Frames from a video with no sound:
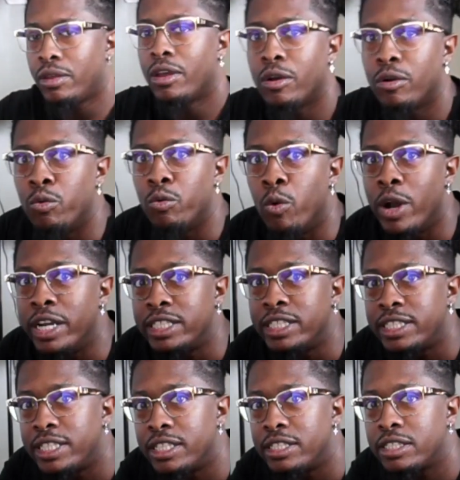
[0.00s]
What is
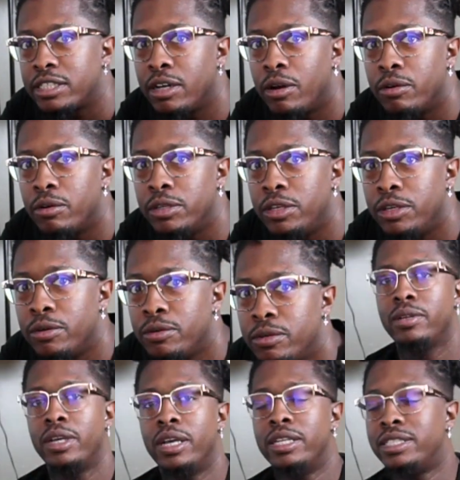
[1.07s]
Cisco U?
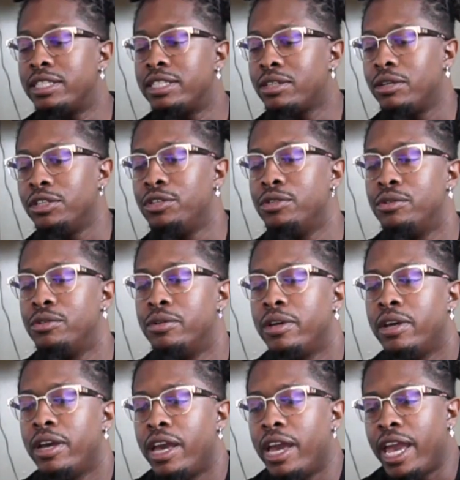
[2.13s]
Cisco U,
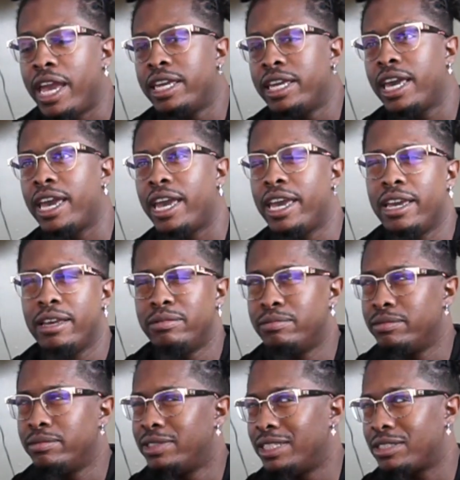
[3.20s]
aka
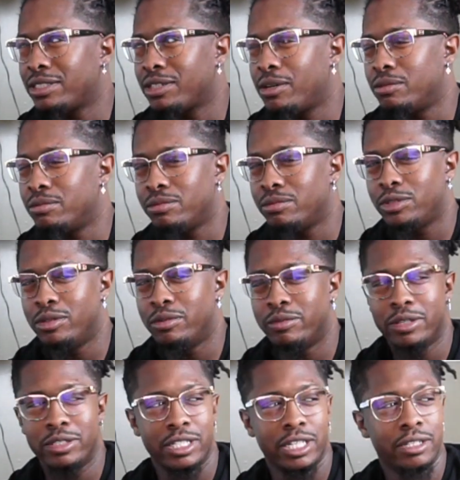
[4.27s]
Cisco
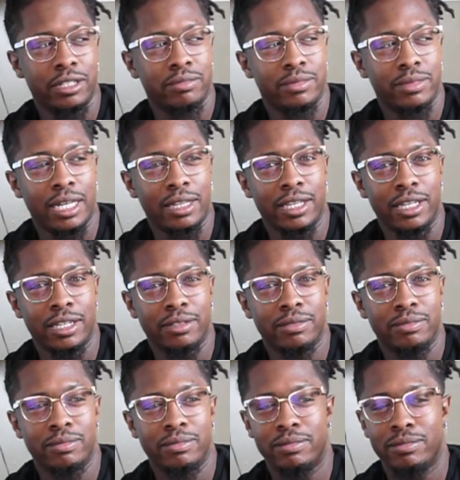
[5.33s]
University, I think.
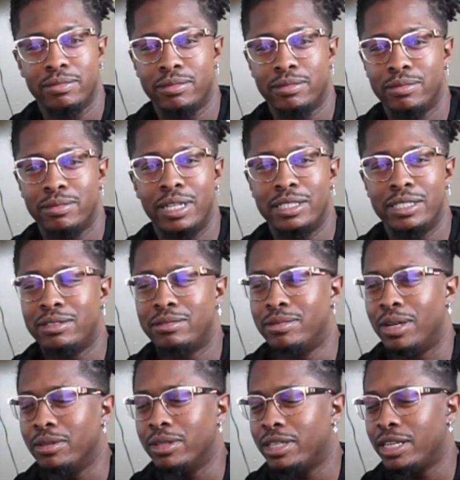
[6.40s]
That's the
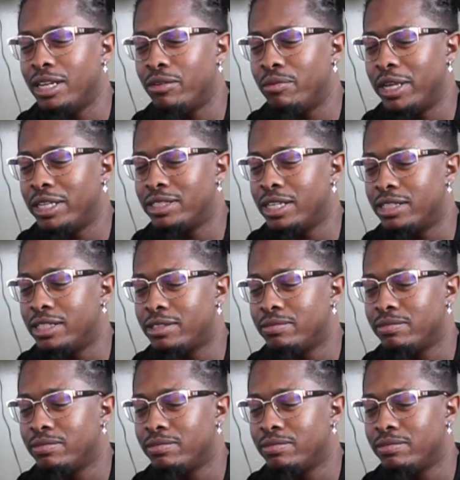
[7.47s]
only thing that would make sense.